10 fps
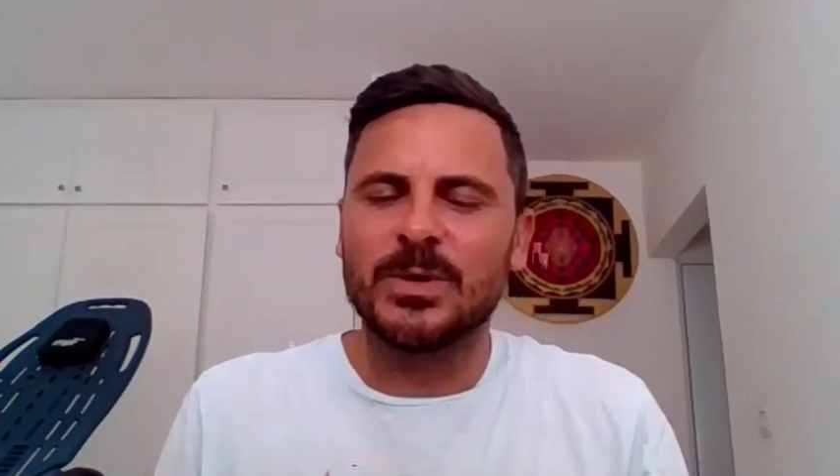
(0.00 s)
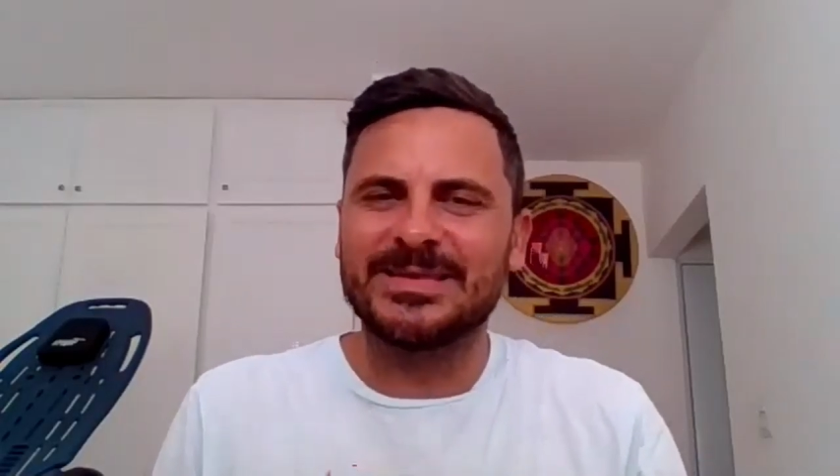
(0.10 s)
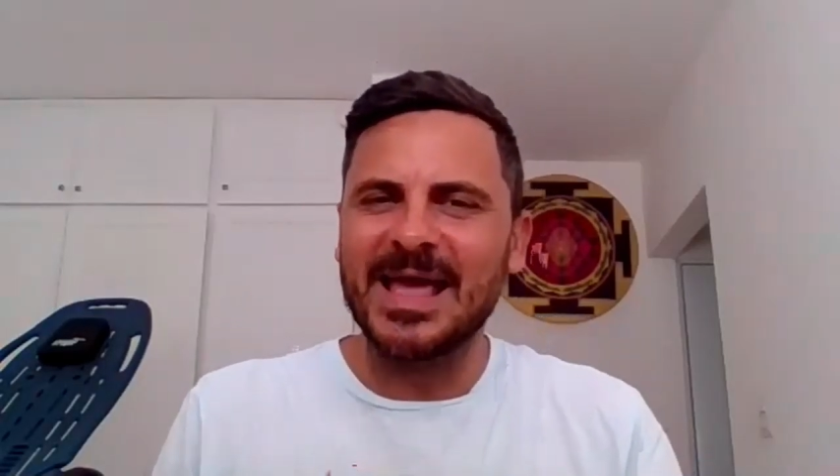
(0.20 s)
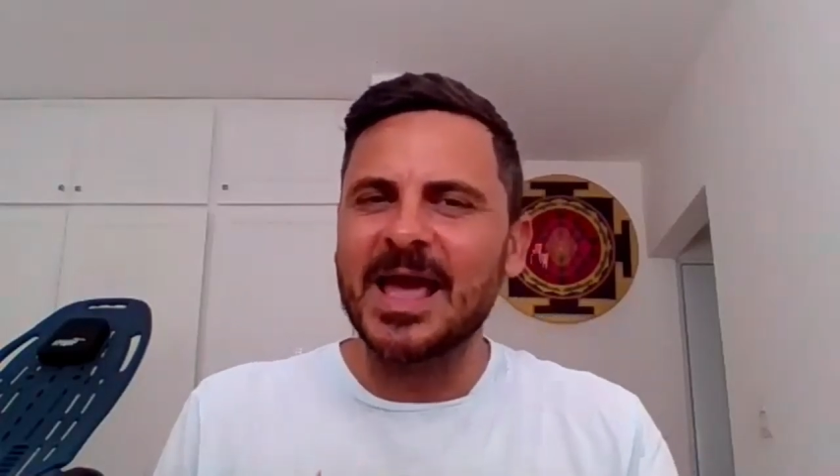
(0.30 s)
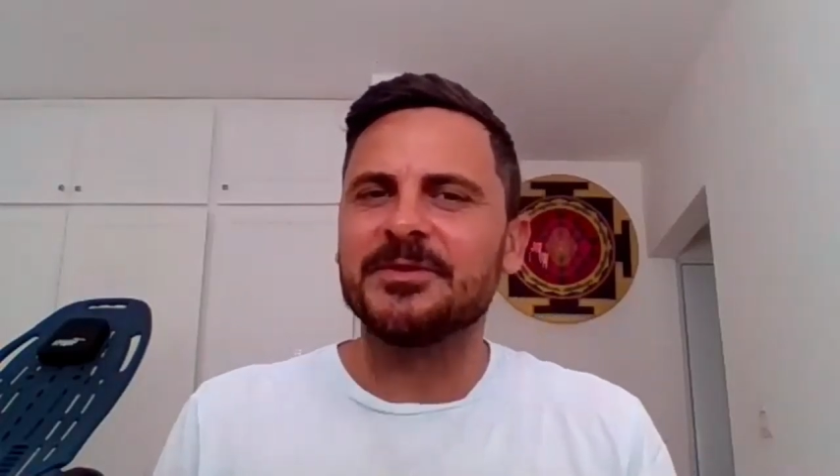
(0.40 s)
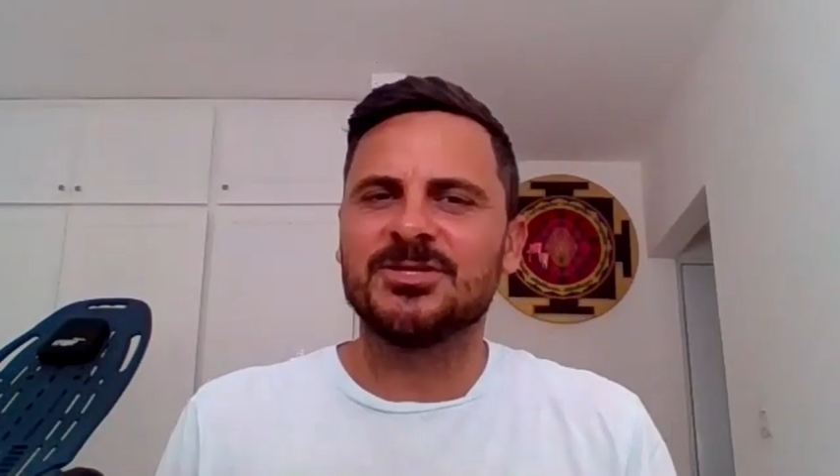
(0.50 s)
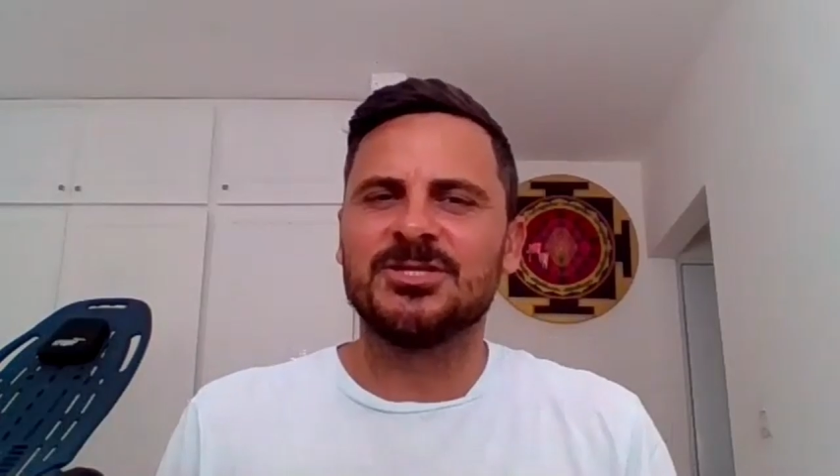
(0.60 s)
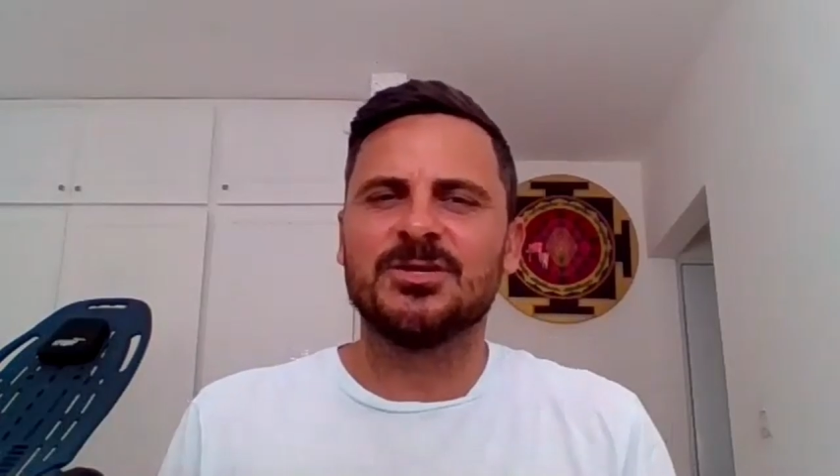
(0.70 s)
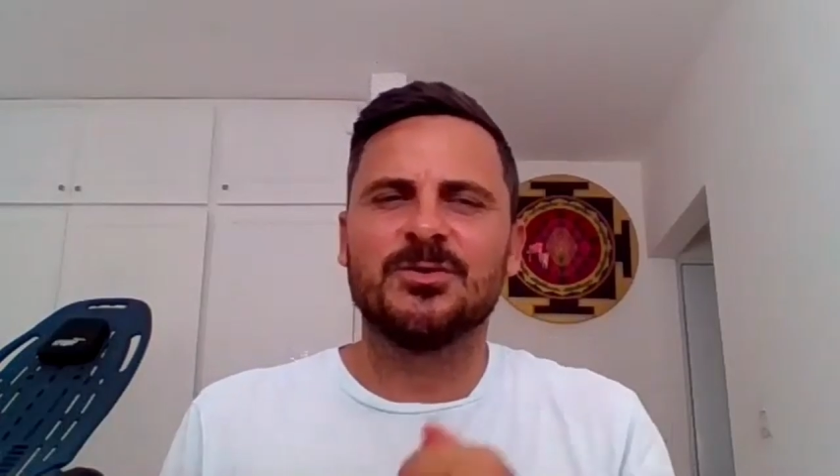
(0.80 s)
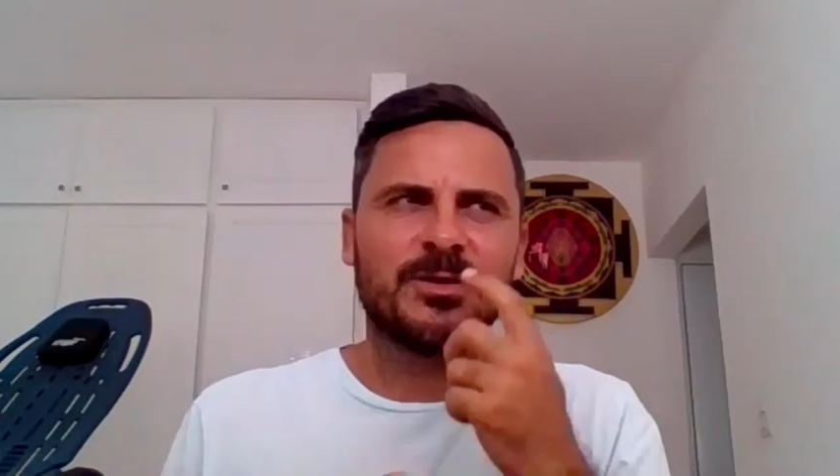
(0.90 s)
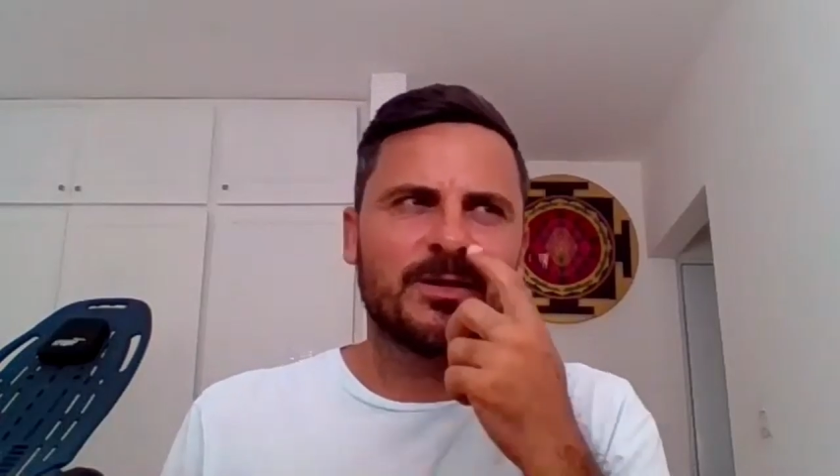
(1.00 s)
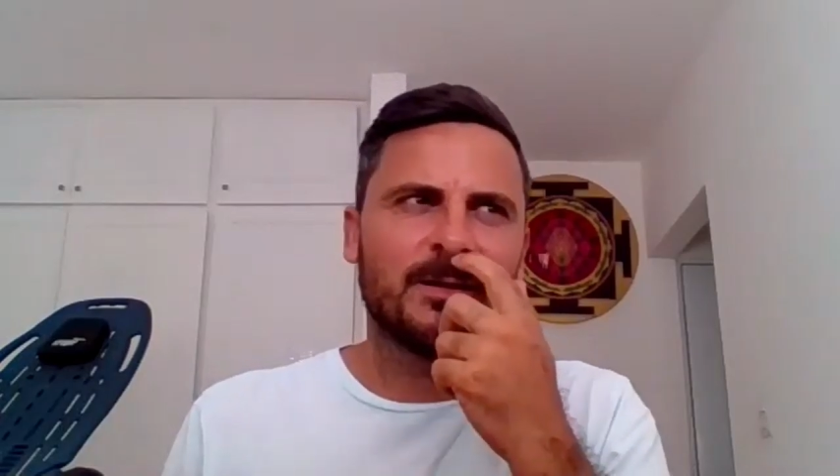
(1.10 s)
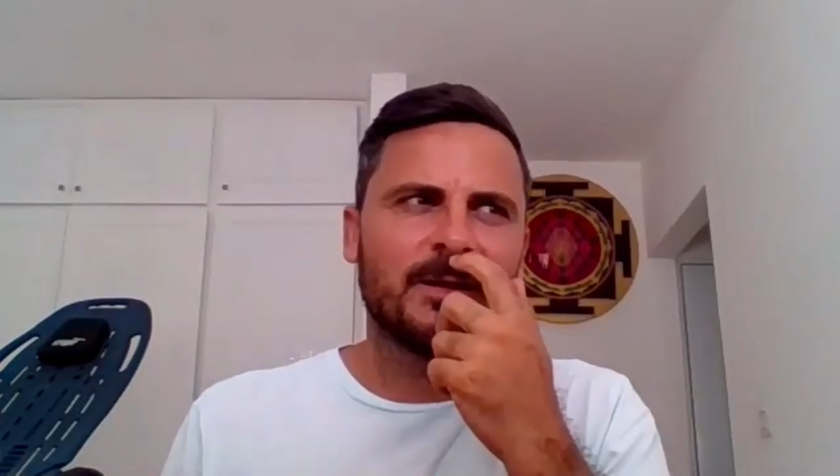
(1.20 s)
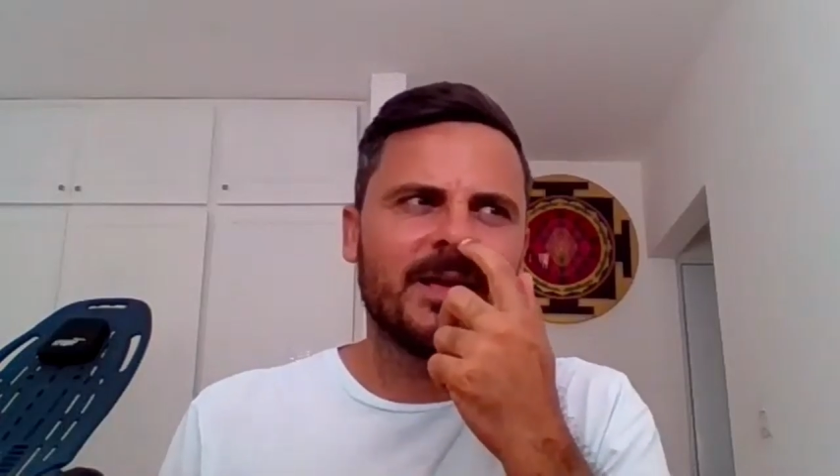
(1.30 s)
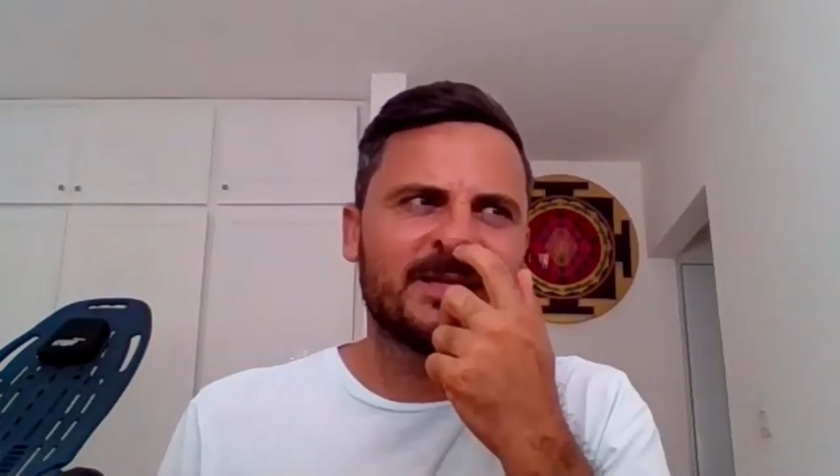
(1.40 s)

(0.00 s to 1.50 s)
with energy or uh,